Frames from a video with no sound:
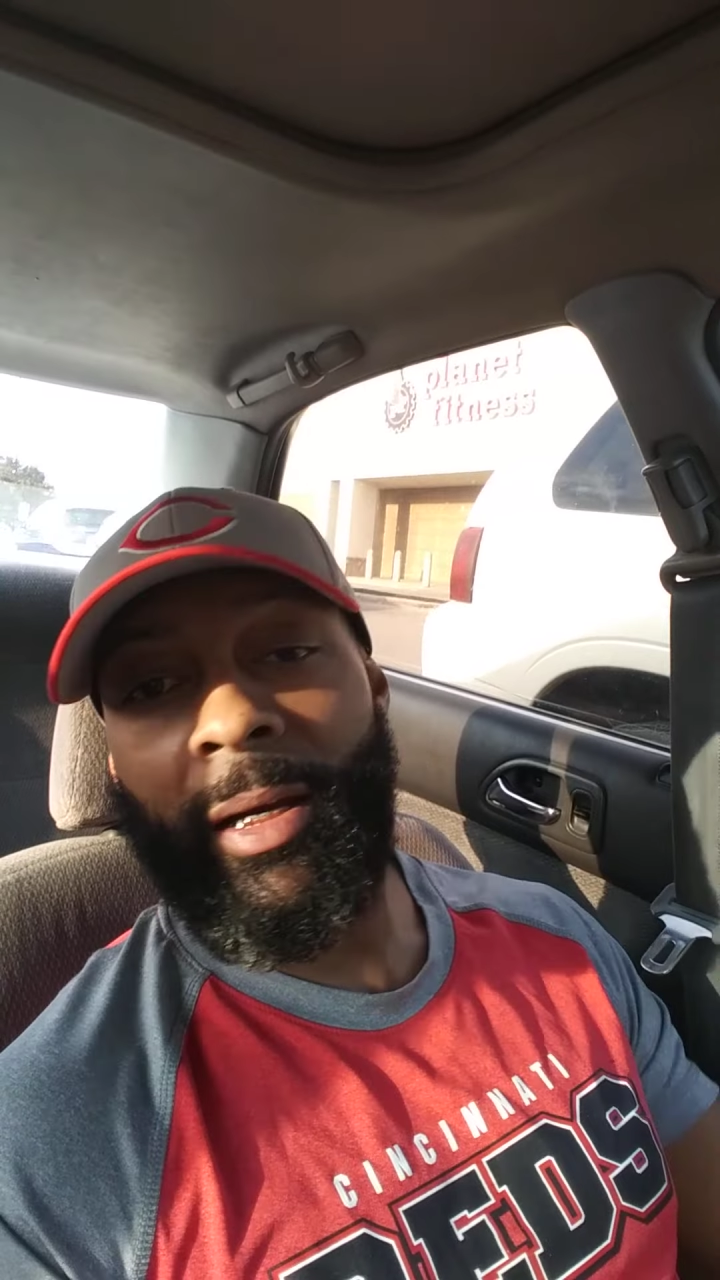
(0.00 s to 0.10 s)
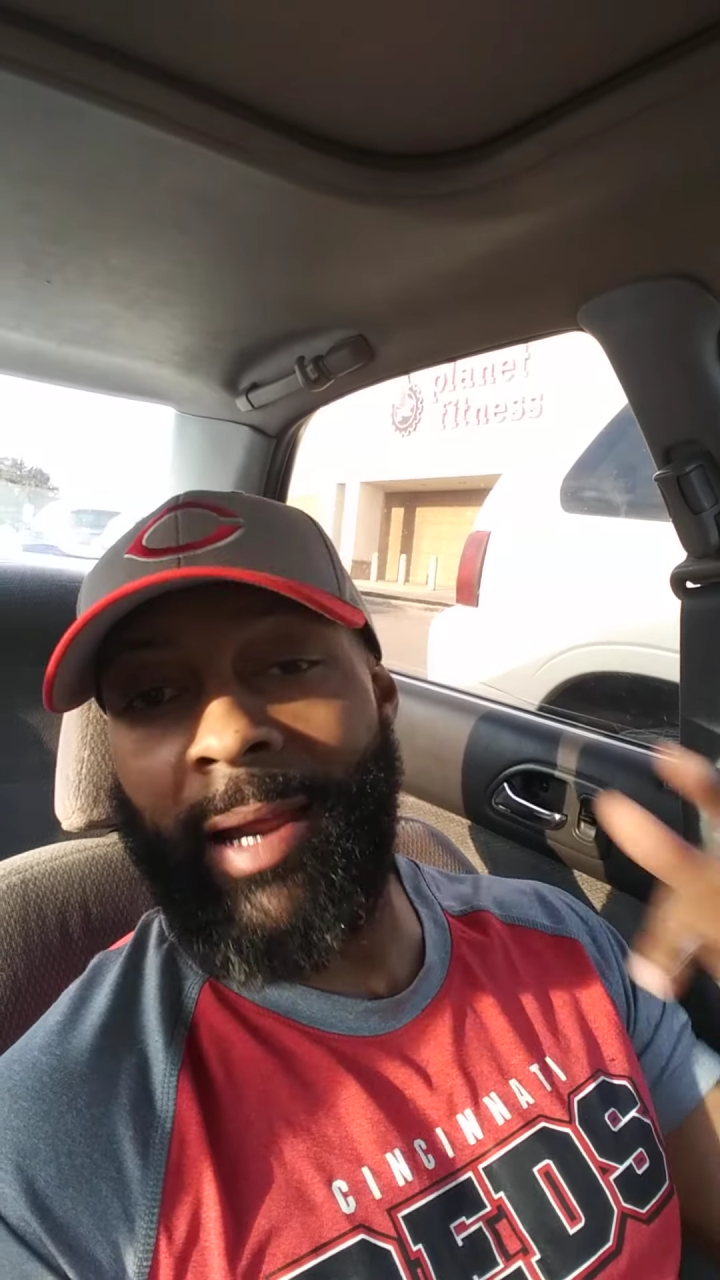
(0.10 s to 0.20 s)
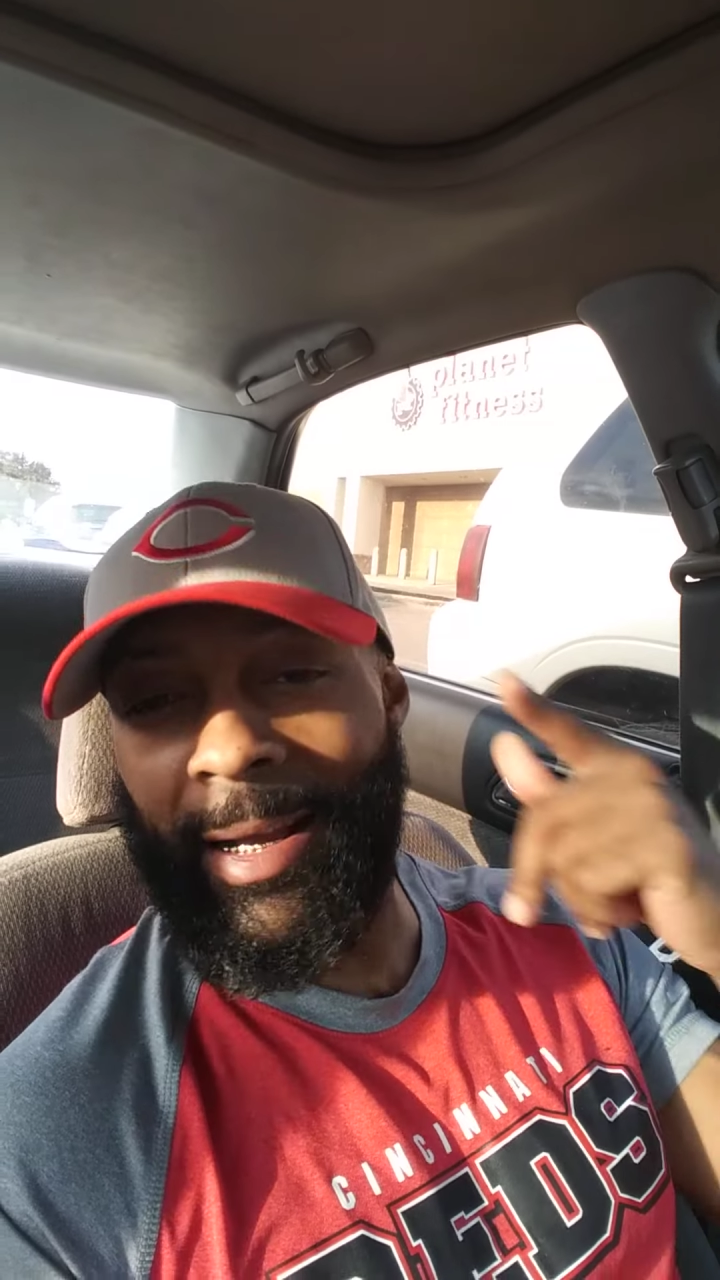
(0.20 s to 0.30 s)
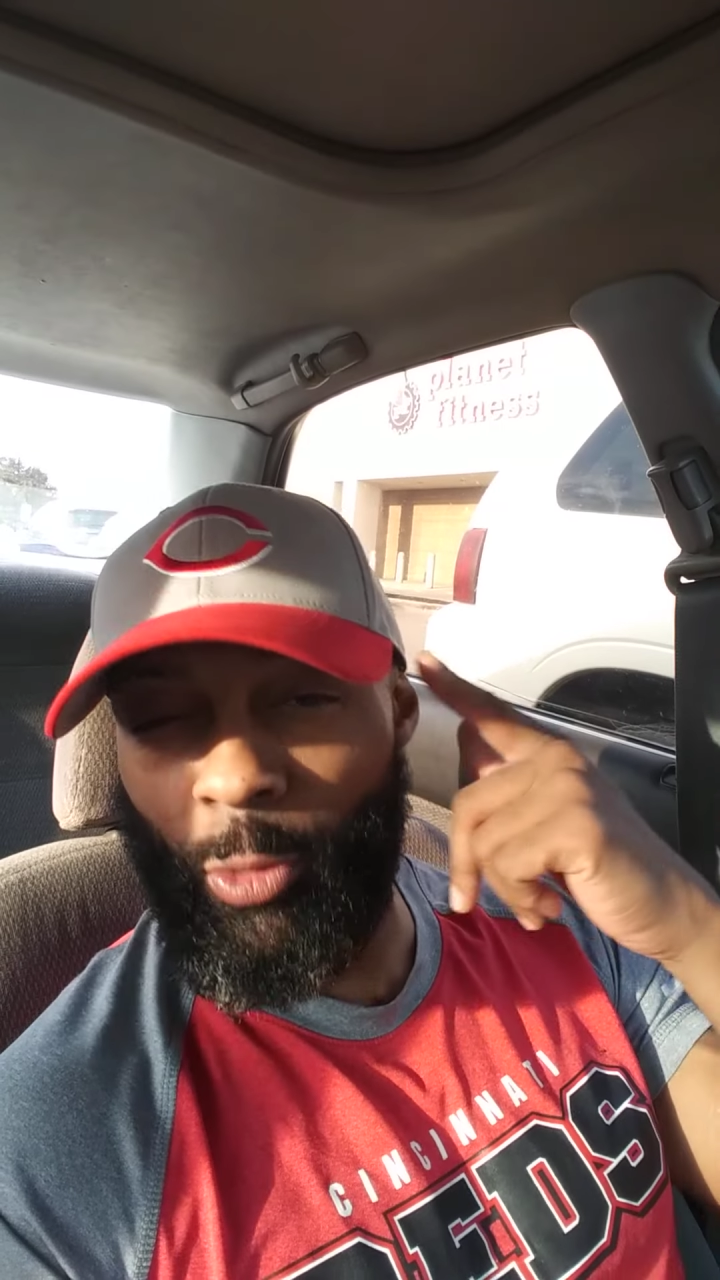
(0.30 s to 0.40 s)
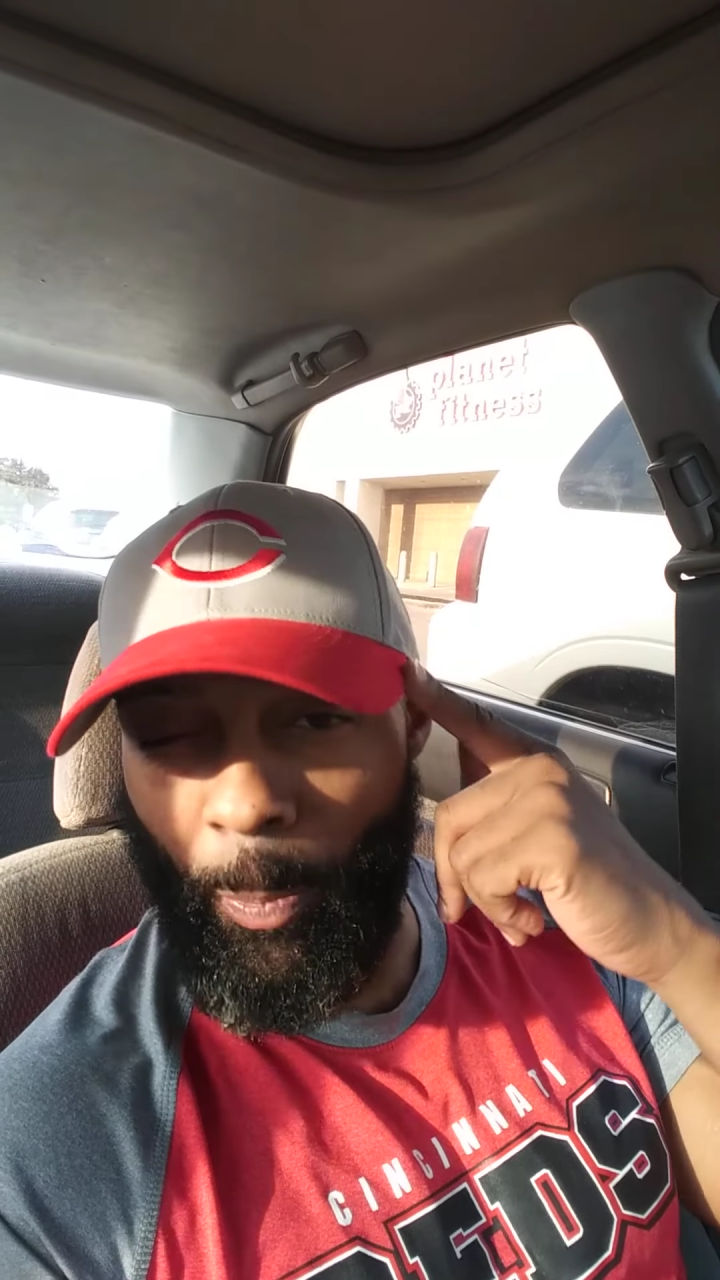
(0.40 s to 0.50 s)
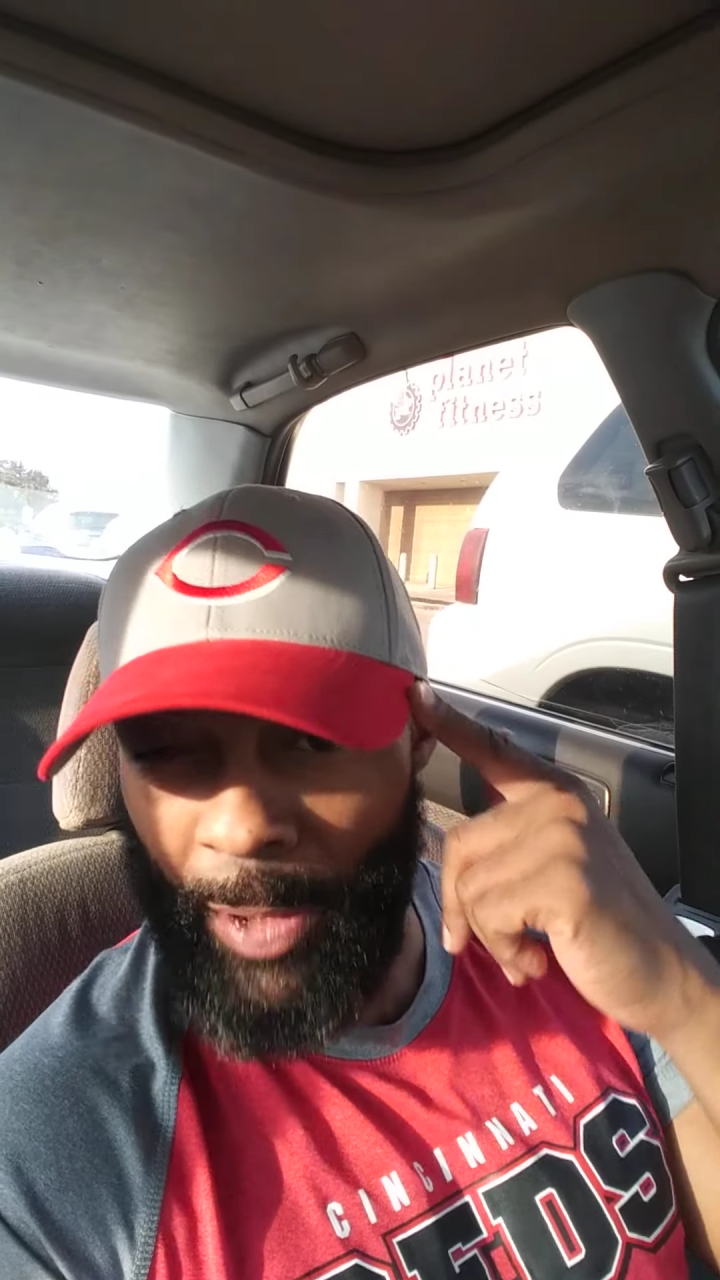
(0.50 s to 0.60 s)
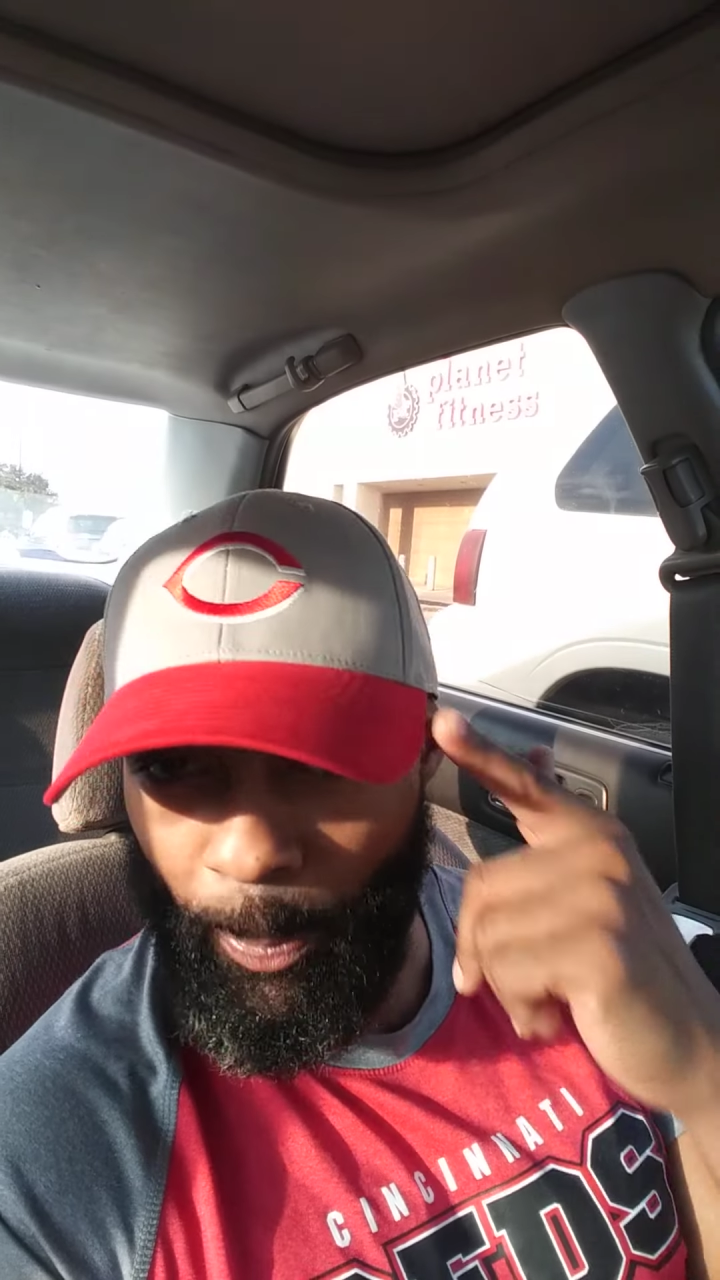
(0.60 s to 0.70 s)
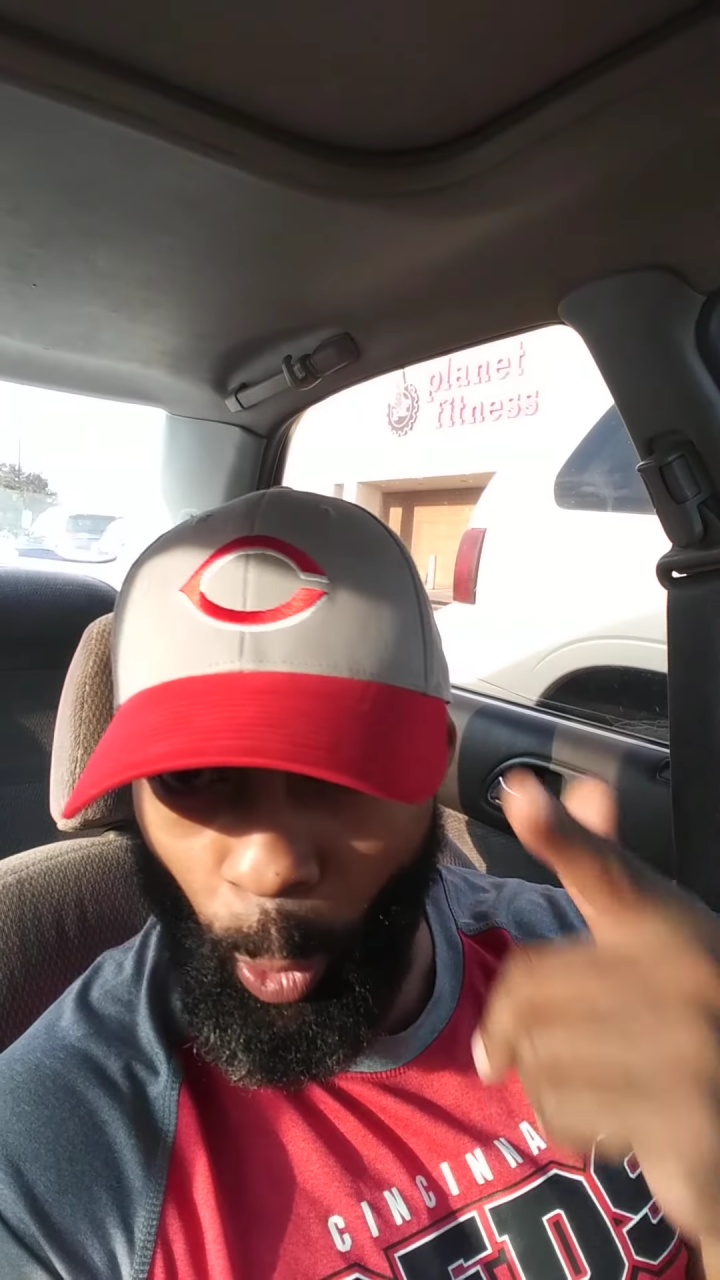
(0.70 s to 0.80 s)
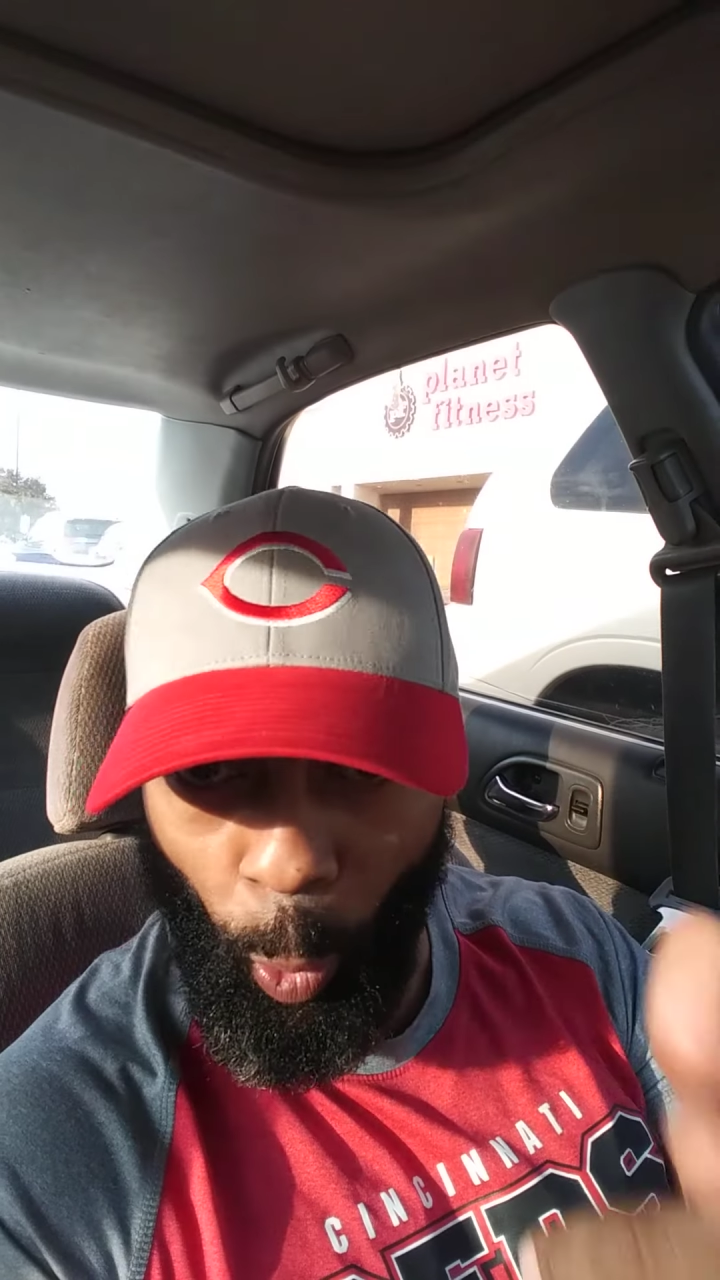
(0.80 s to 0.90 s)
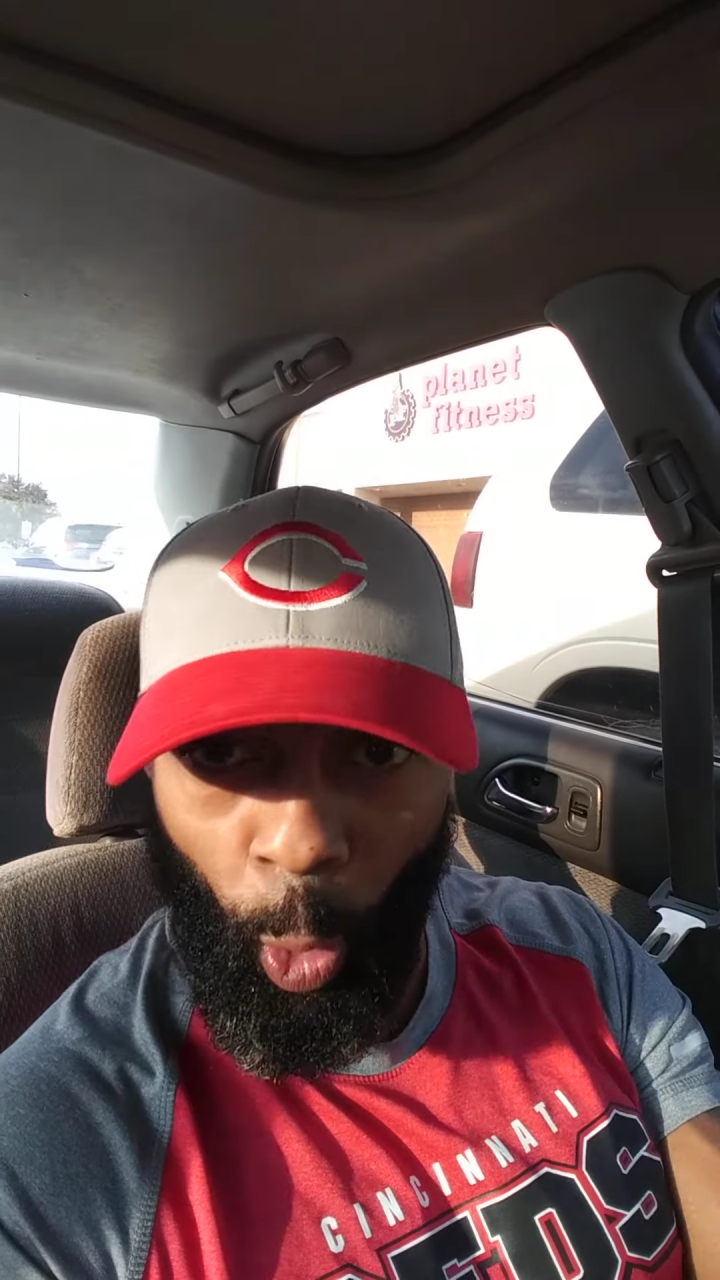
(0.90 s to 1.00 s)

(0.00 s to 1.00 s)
That's what people